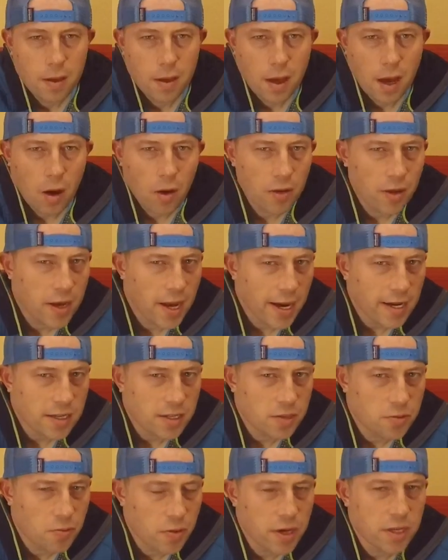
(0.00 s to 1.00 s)
All right, the
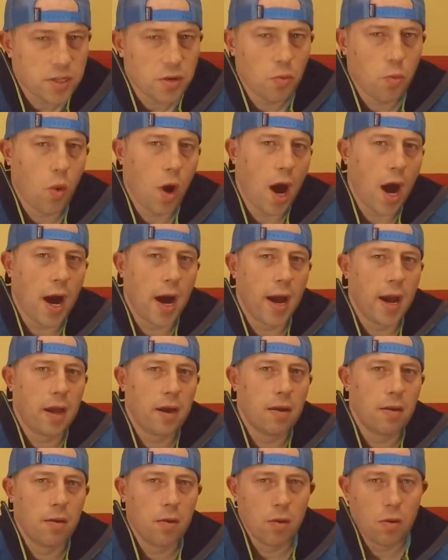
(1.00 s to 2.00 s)
next reason why
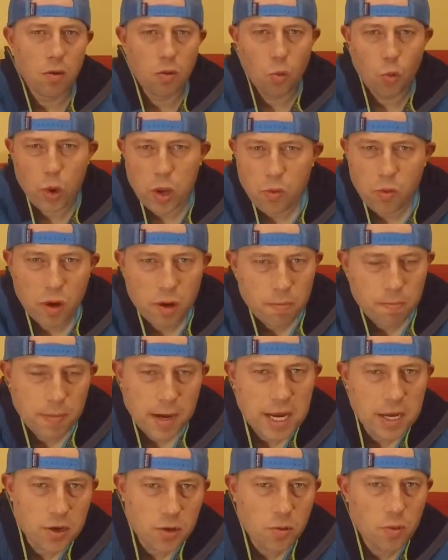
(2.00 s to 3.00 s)
we wouldn't be
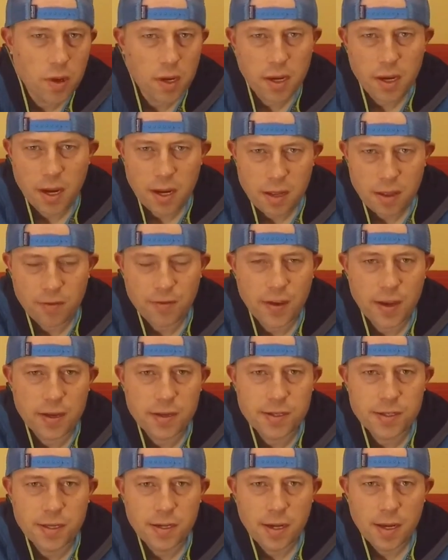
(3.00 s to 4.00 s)
doing any of
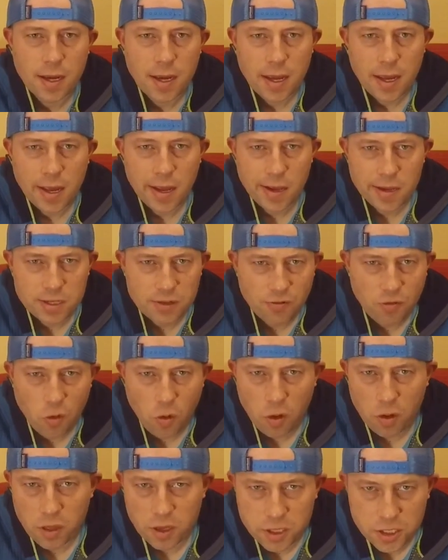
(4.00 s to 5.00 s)
these is
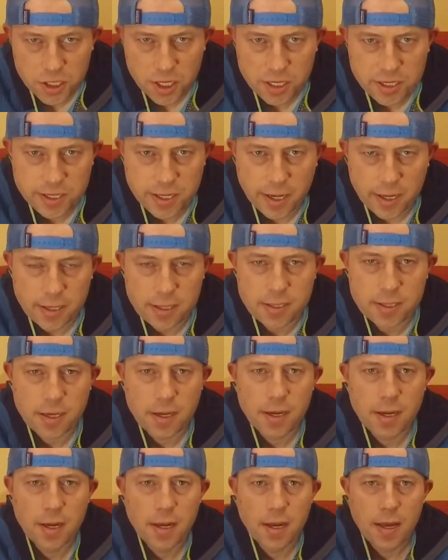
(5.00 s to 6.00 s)
for logistics.
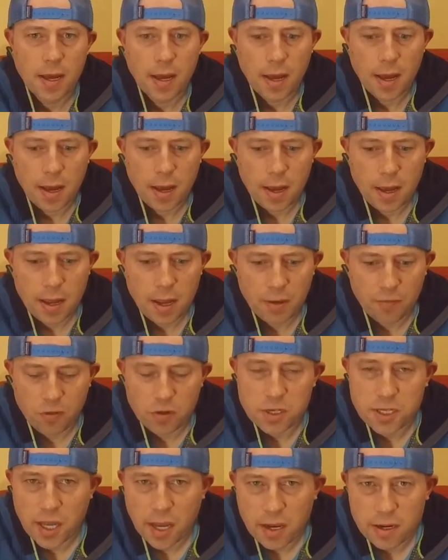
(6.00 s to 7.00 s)
If we're
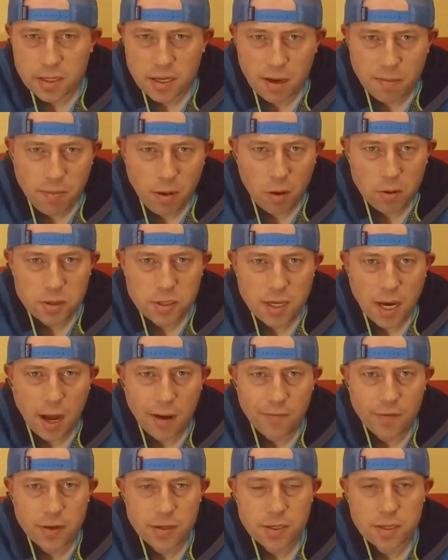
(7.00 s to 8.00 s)
saying to a post
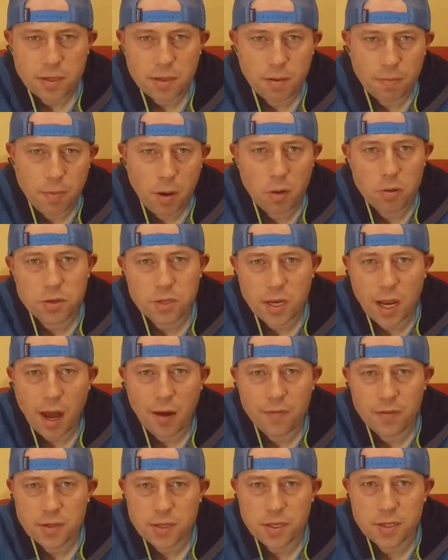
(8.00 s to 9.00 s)
office, the post
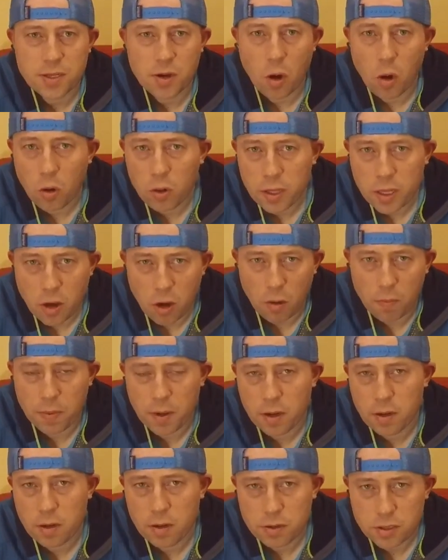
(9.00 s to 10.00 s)
office is only
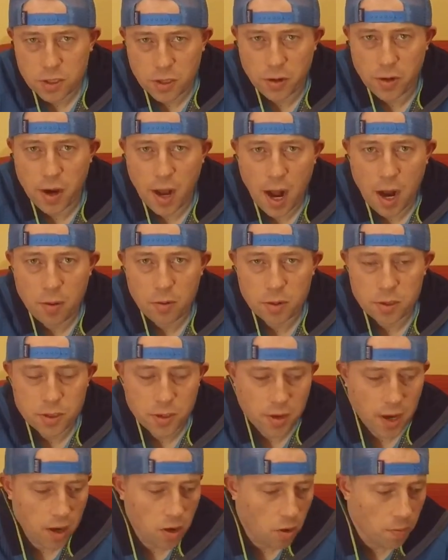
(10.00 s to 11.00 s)
open certain hours. They're
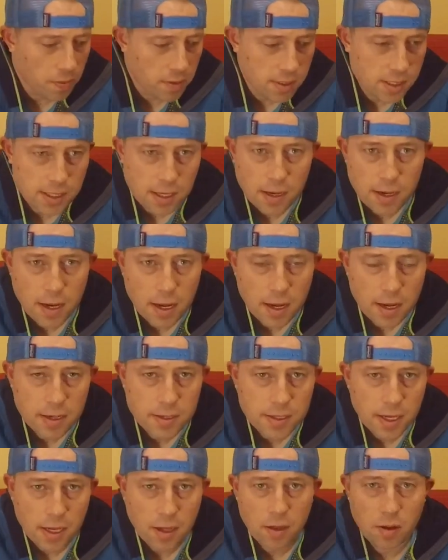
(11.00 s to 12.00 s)
not open Sundays,
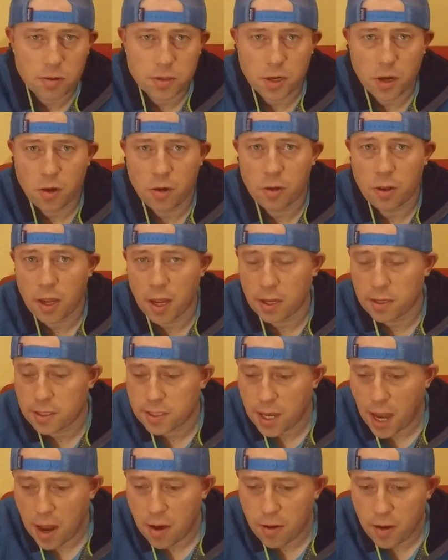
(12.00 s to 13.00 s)
they close early on
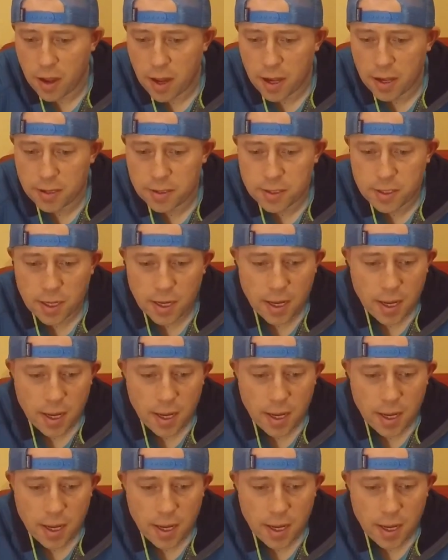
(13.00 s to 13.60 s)
Saturdays,